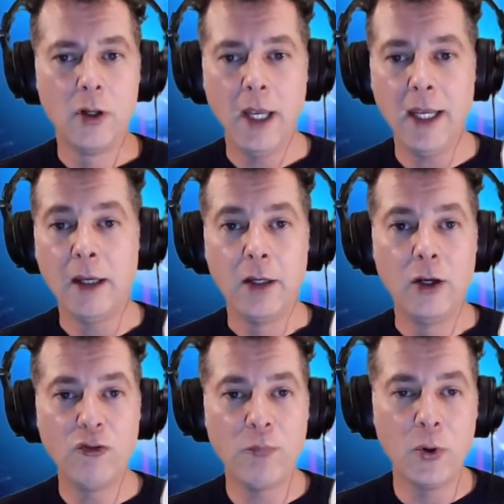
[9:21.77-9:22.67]
Hey,
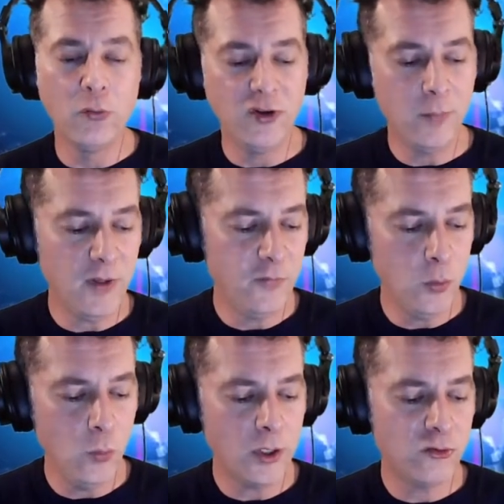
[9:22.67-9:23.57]
here's a pro tip. If you
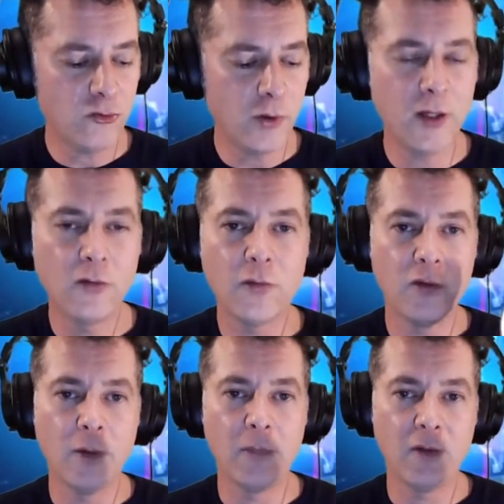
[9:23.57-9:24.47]
want to transfer
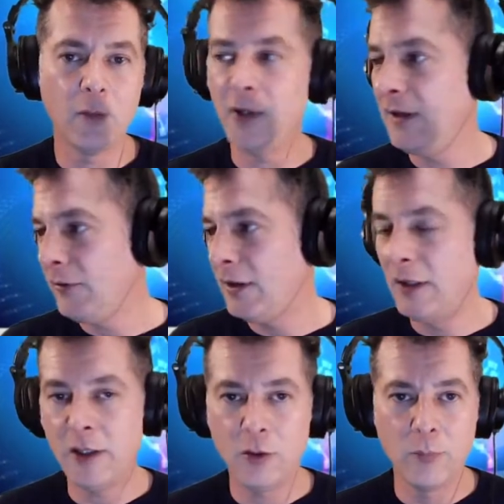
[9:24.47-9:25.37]
something from a DVD
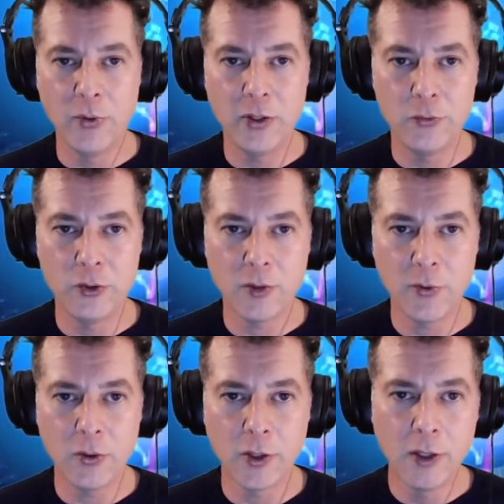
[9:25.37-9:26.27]
that you can play on your
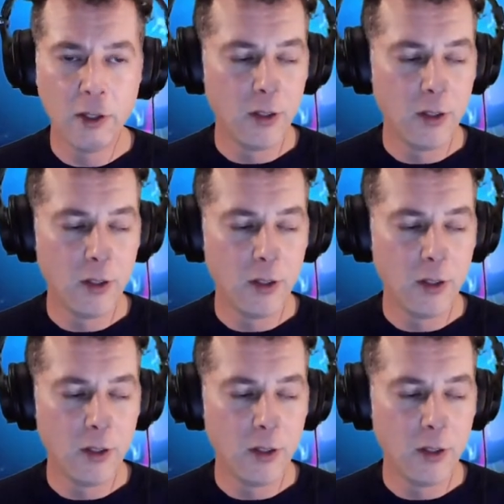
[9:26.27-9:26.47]
computer,